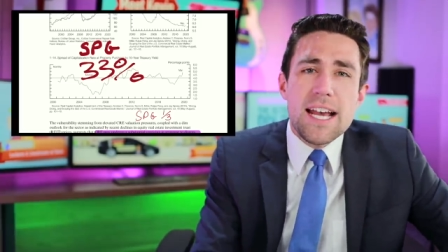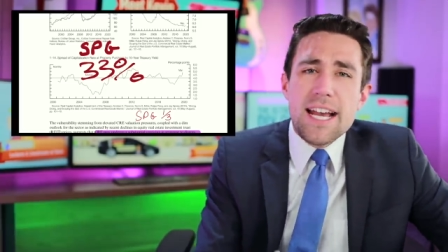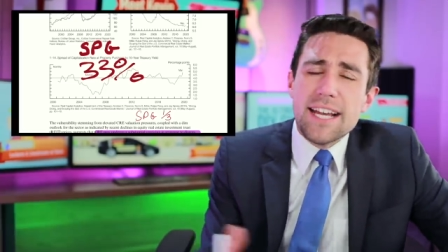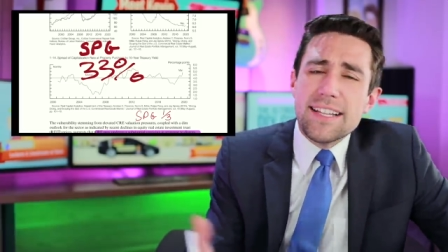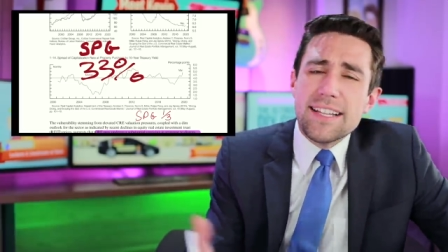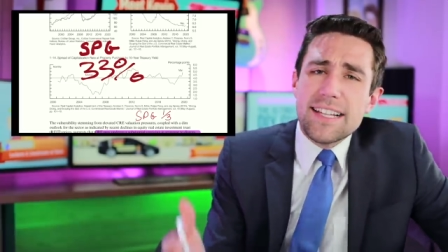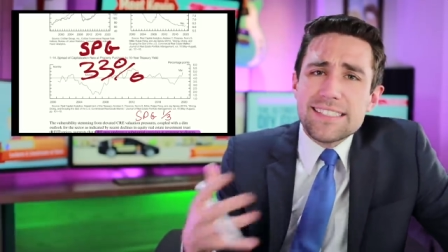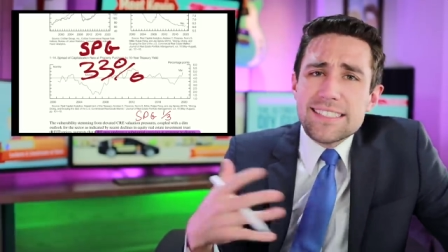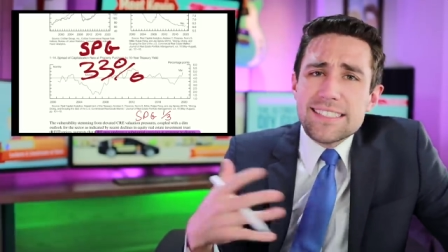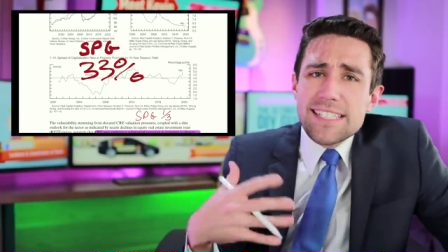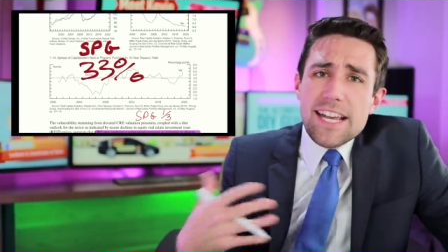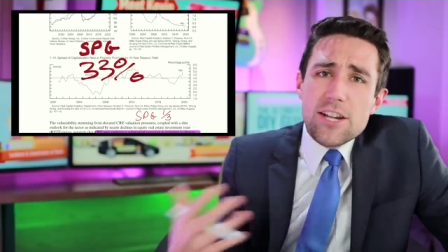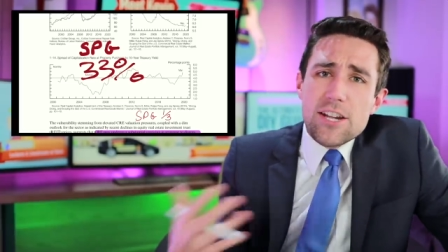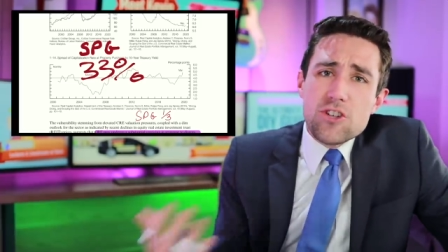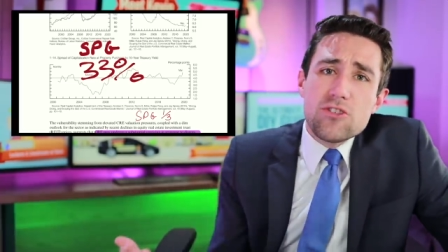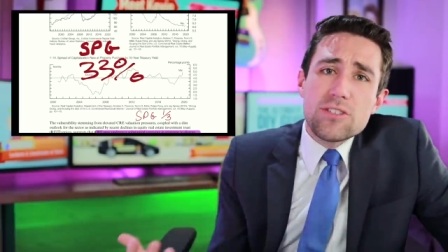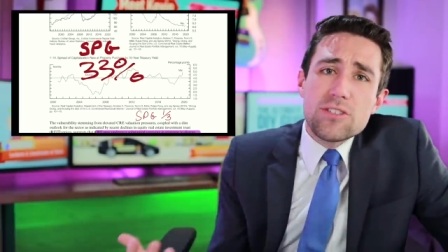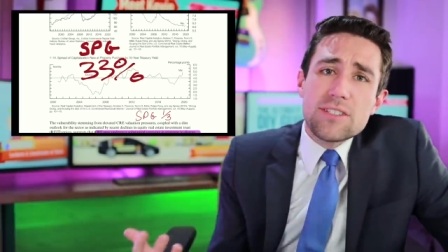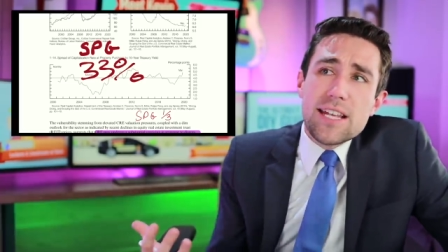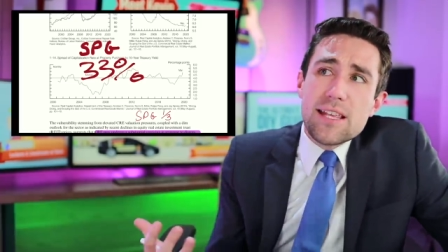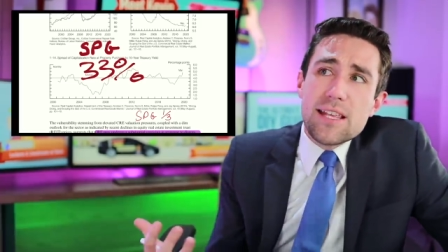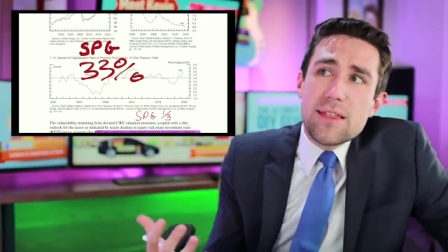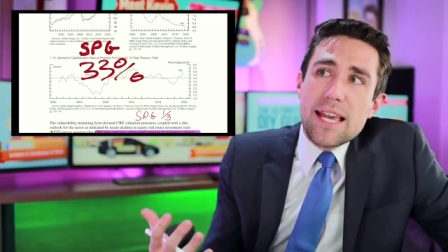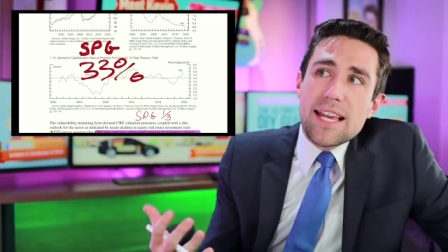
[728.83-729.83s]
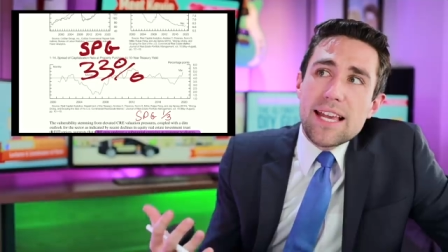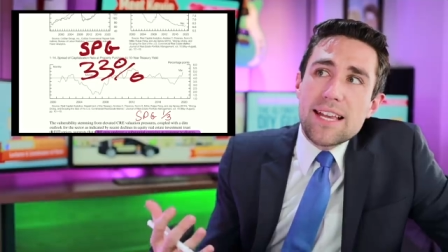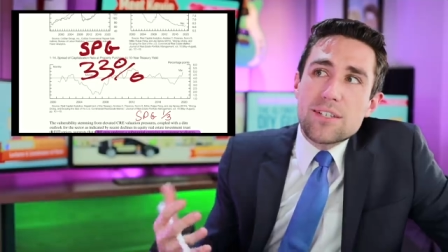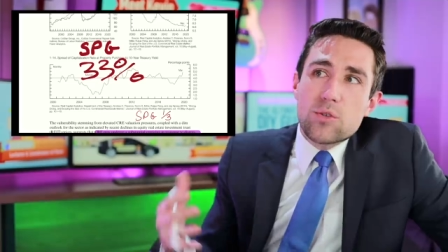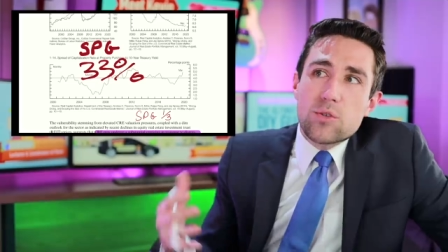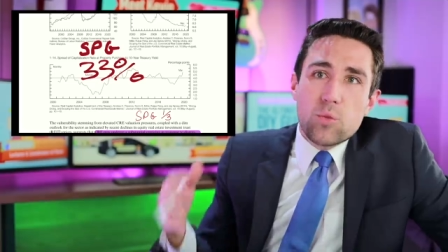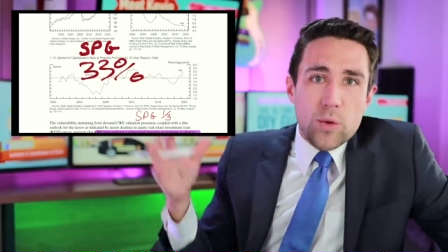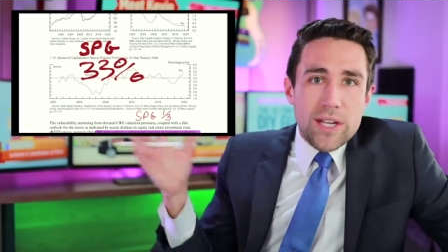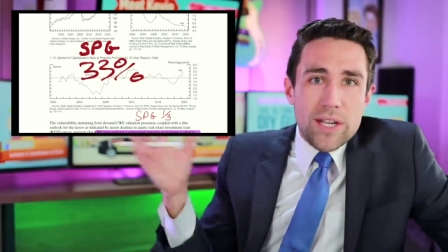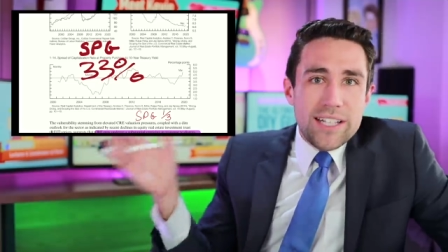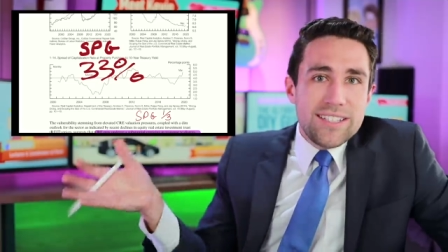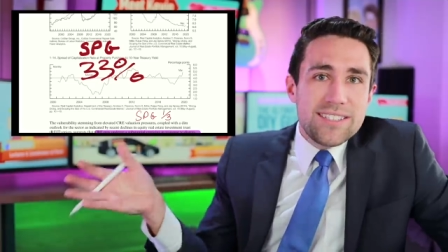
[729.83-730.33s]
And that's the interesting thing
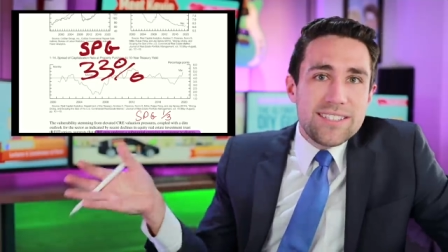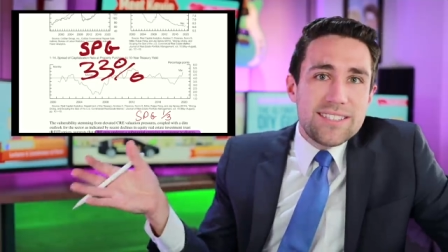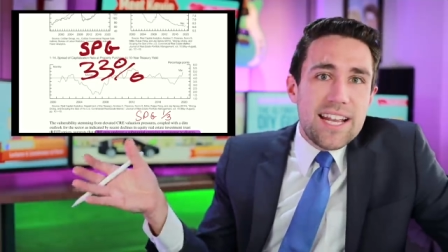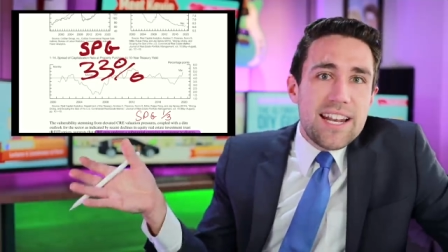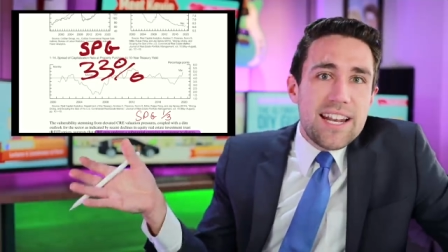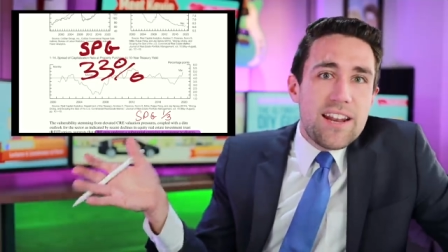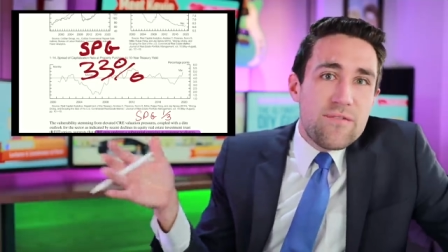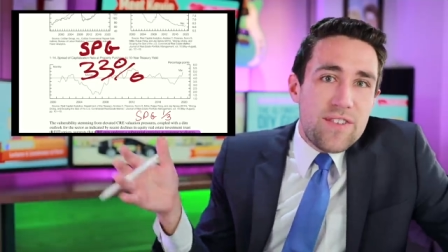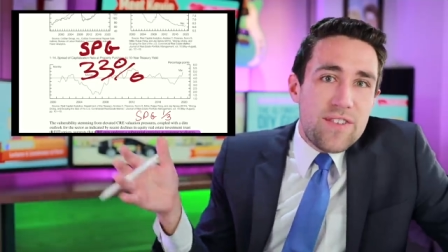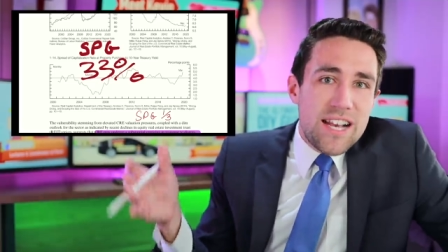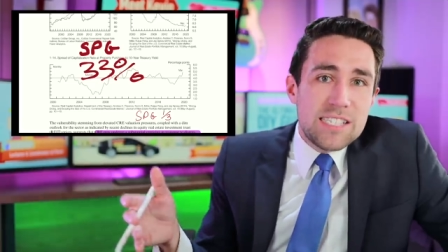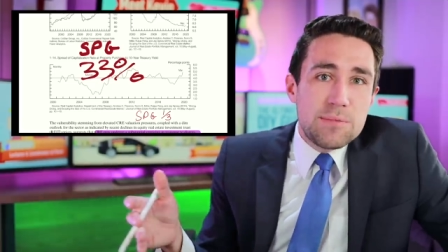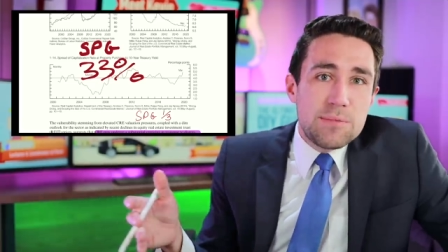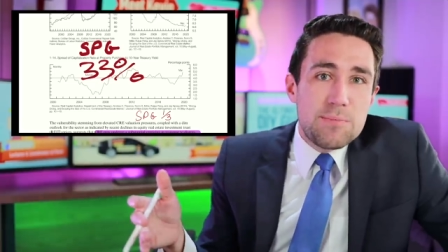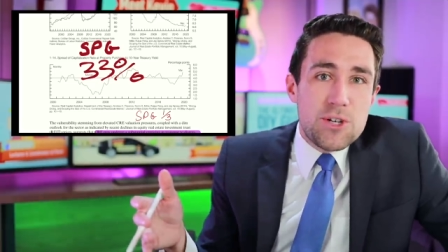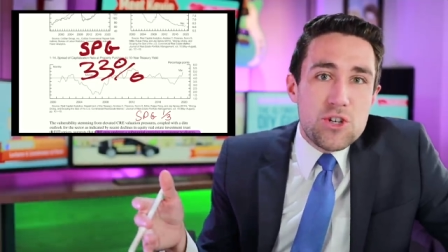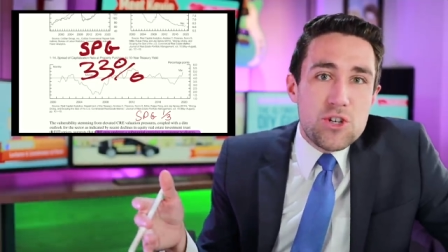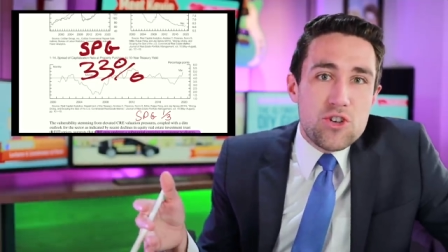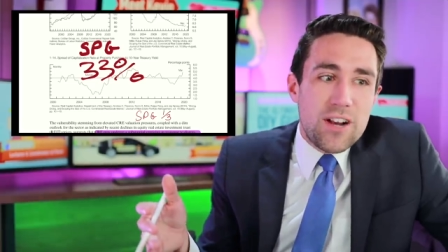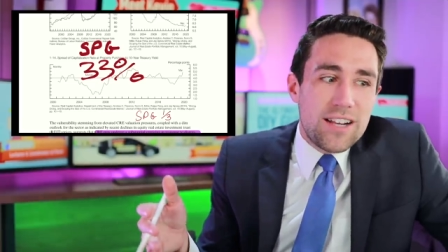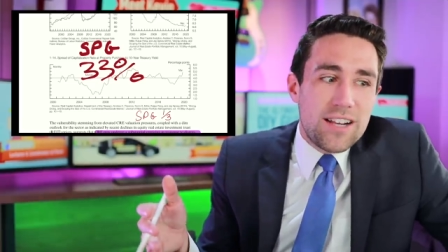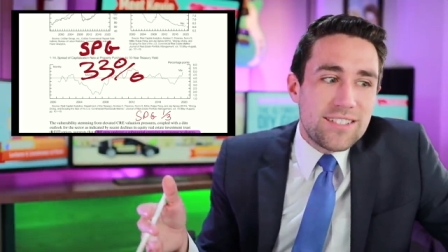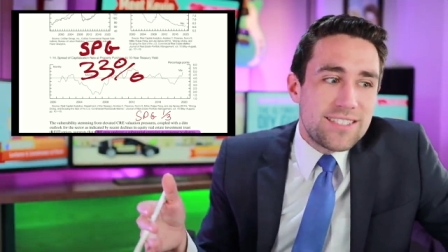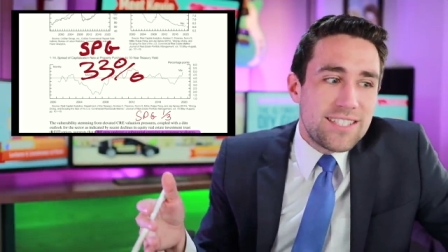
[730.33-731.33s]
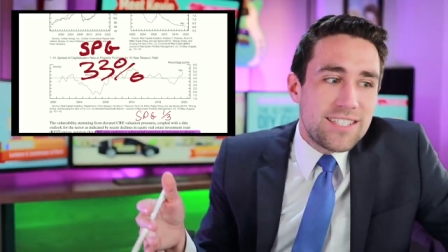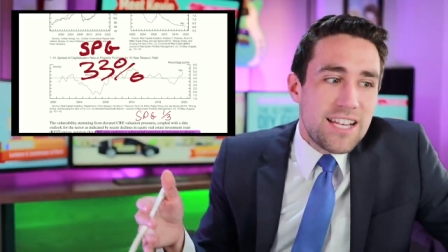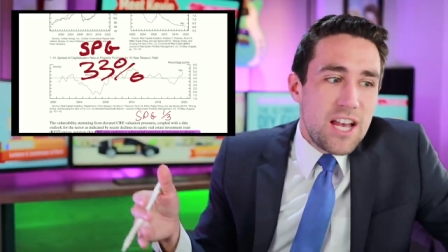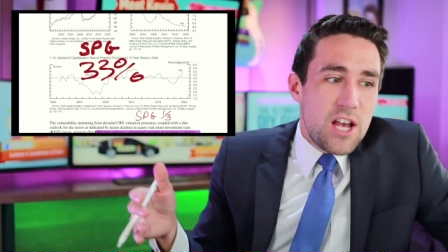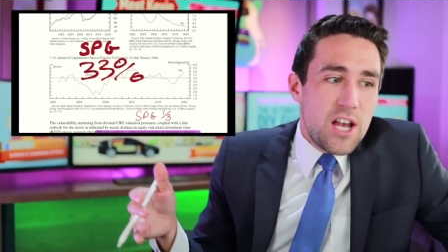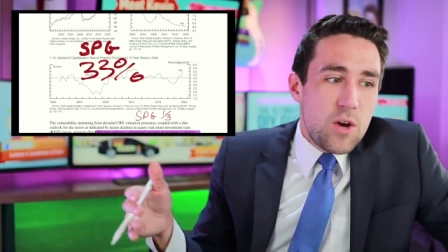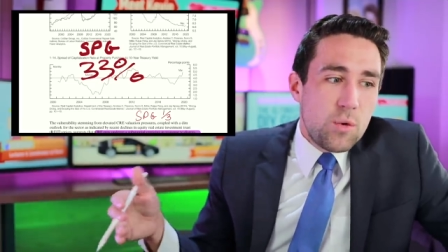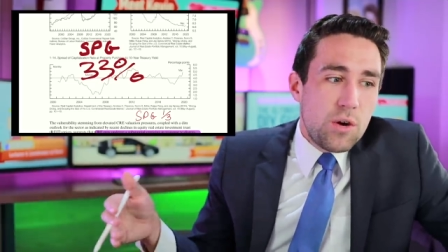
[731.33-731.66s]
is real estate investment trusts